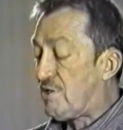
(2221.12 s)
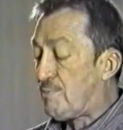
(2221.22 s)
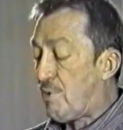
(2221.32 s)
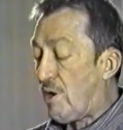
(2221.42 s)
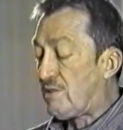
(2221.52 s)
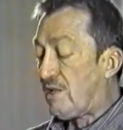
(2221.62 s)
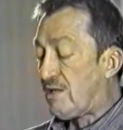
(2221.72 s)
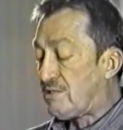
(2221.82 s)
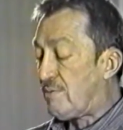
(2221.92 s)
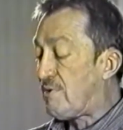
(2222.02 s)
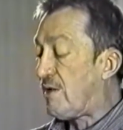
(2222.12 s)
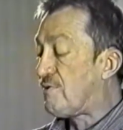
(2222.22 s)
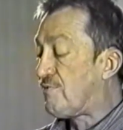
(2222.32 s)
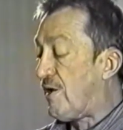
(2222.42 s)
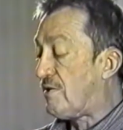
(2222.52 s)
to the point that I
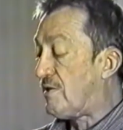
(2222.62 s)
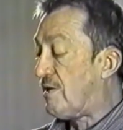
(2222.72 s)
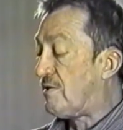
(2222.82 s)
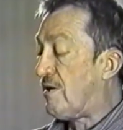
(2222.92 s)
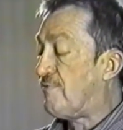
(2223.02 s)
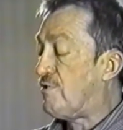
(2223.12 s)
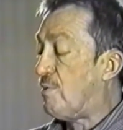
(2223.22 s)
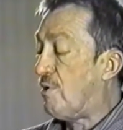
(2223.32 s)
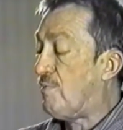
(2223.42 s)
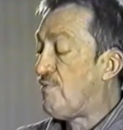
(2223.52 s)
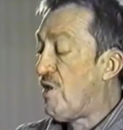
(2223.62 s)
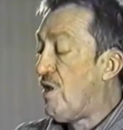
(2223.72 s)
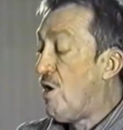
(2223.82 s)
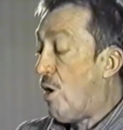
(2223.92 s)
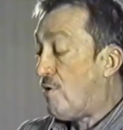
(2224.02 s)
sometimes found it uncomfortable.
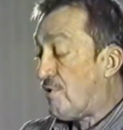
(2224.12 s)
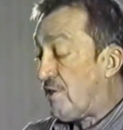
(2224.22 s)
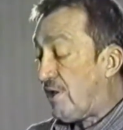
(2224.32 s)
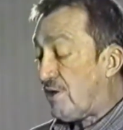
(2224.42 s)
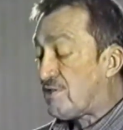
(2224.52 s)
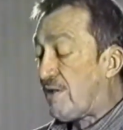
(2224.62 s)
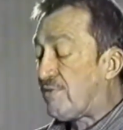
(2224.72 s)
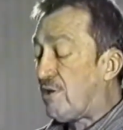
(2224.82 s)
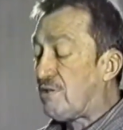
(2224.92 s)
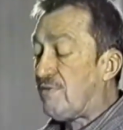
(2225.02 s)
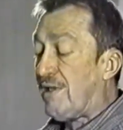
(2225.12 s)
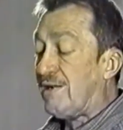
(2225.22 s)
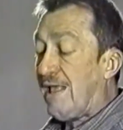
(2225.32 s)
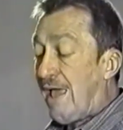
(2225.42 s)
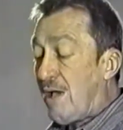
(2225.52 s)
Over the years, I've
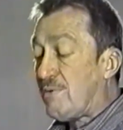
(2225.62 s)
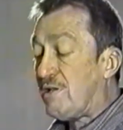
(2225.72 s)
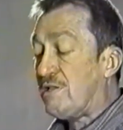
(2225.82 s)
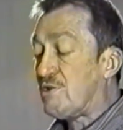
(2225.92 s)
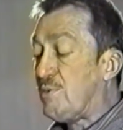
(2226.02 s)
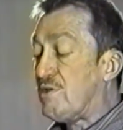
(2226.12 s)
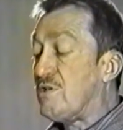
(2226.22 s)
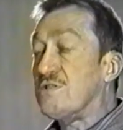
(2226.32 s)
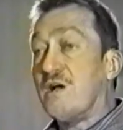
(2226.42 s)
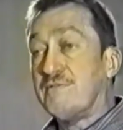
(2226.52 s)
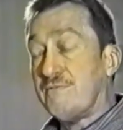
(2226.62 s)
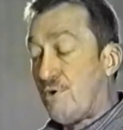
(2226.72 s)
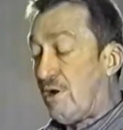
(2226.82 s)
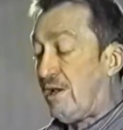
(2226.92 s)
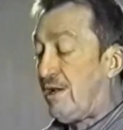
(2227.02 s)
cultivated a habit in this business of
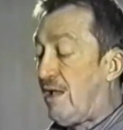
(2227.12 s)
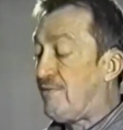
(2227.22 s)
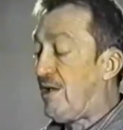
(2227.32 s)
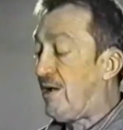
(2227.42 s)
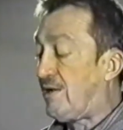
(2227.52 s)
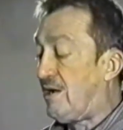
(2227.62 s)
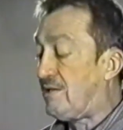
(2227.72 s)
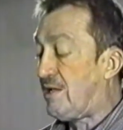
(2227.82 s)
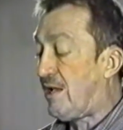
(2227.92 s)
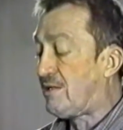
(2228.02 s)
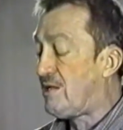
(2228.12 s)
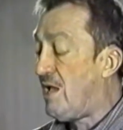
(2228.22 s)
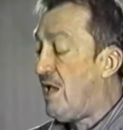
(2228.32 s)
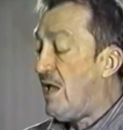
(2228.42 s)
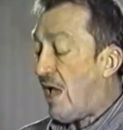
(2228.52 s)
avoiding heavy eye contact
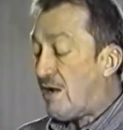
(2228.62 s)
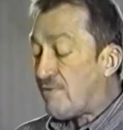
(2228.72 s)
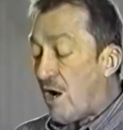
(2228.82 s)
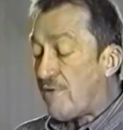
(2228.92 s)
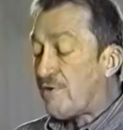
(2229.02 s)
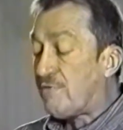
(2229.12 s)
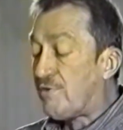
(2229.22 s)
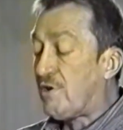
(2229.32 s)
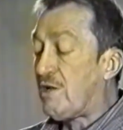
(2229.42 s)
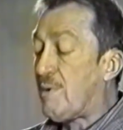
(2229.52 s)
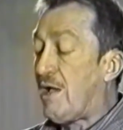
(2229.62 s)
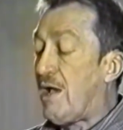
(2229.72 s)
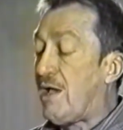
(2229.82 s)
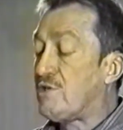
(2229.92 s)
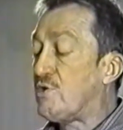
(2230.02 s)
and of often averting my
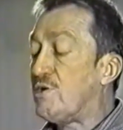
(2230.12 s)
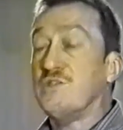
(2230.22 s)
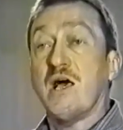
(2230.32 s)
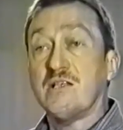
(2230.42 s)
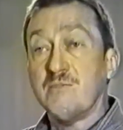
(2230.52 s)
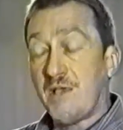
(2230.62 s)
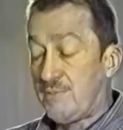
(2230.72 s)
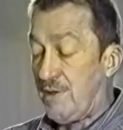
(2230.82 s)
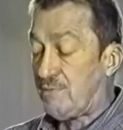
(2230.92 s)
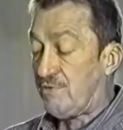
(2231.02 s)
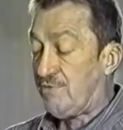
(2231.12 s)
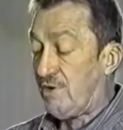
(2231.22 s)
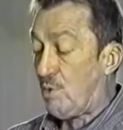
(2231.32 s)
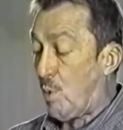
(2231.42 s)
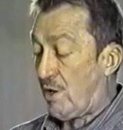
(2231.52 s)
eyes so as not to make people
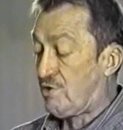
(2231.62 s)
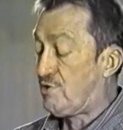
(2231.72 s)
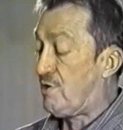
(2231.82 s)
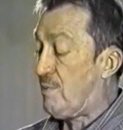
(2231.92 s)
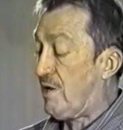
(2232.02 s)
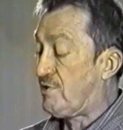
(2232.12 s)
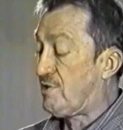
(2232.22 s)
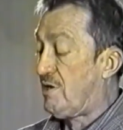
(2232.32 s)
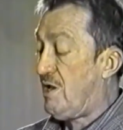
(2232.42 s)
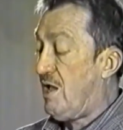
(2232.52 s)
feel watched so much.